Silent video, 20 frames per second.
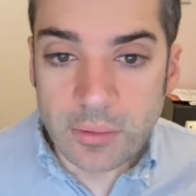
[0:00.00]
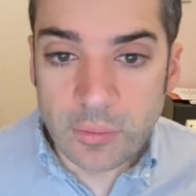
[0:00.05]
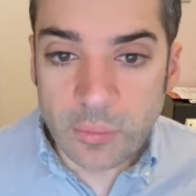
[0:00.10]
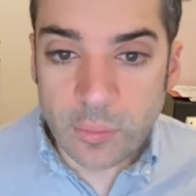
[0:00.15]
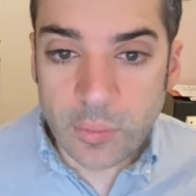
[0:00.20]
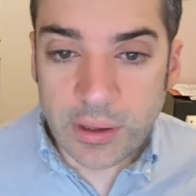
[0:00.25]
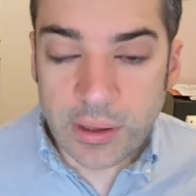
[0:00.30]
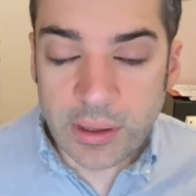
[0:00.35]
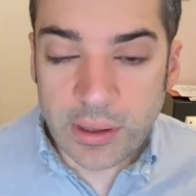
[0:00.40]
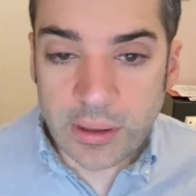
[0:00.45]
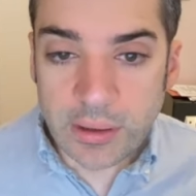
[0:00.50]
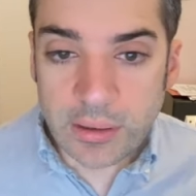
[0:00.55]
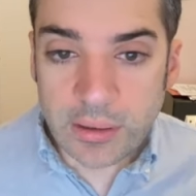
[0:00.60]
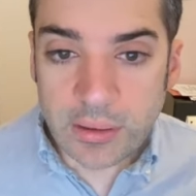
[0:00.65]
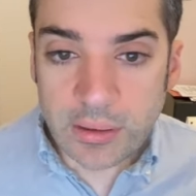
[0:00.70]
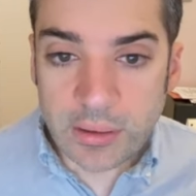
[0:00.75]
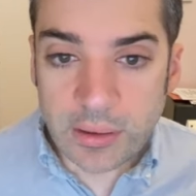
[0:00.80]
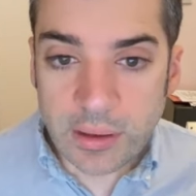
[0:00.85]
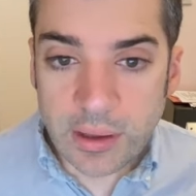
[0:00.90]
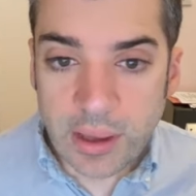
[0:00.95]

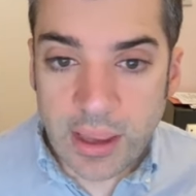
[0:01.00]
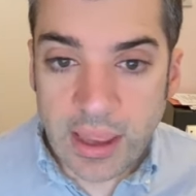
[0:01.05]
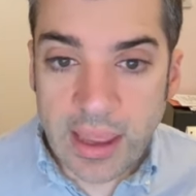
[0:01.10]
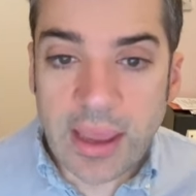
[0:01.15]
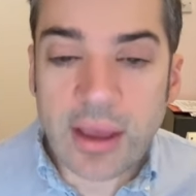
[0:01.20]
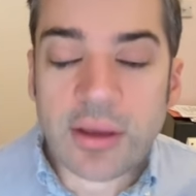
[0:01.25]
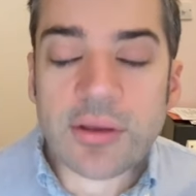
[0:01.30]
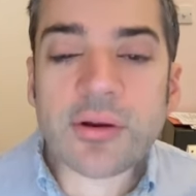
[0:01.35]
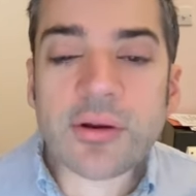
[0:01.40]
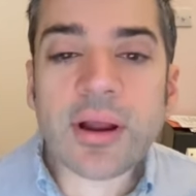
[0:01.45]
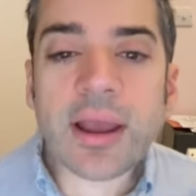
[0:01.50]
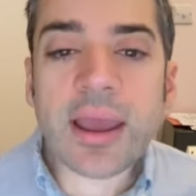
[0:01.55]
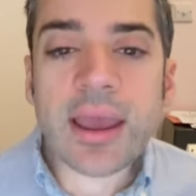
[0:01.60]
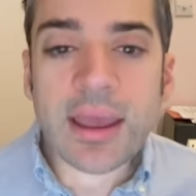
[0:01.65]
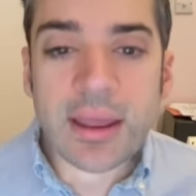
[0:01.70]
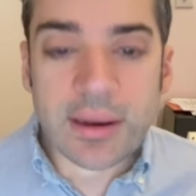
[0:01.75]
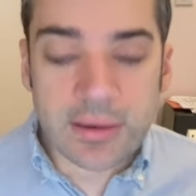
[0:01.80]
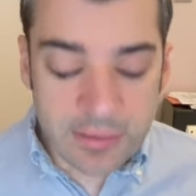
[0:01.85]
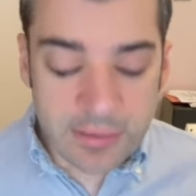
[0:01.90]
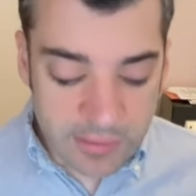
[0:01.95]
Winning, you're
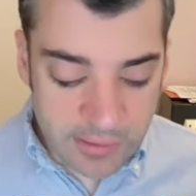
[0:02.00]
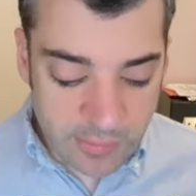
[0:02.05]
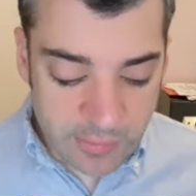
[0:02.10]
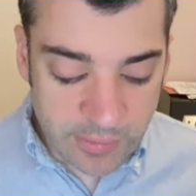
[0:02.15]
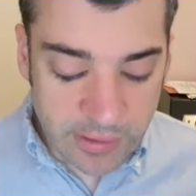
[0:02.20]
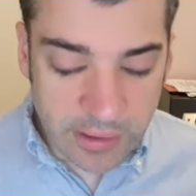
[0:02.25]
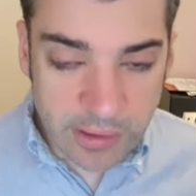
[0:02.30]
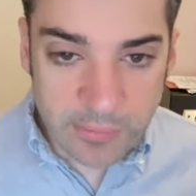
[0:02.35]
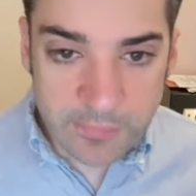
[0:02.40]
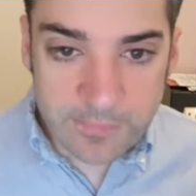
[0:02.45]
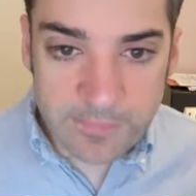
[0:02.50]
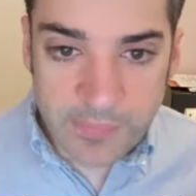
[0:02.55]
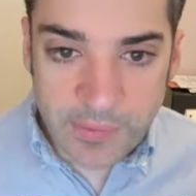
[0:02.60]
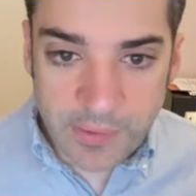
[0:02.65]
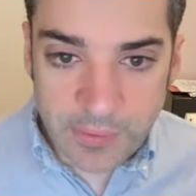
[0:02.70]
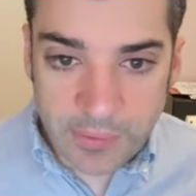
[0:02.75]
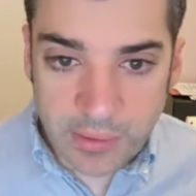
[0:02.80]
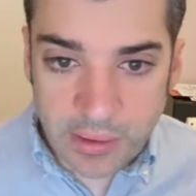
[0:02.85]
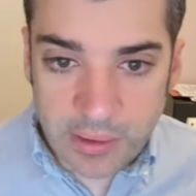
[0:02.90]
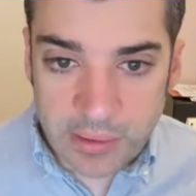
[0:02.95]
ahead. There we go.
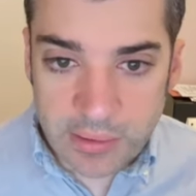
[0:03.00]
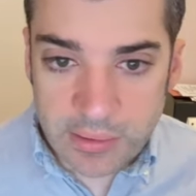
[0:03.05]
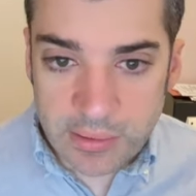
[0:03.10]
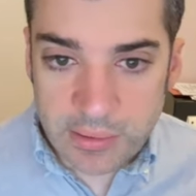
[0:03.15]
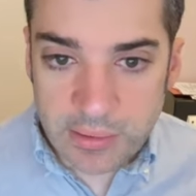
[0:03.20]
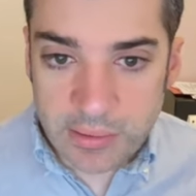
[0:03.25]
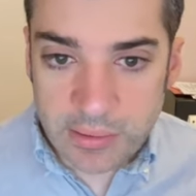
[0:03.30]
Okay.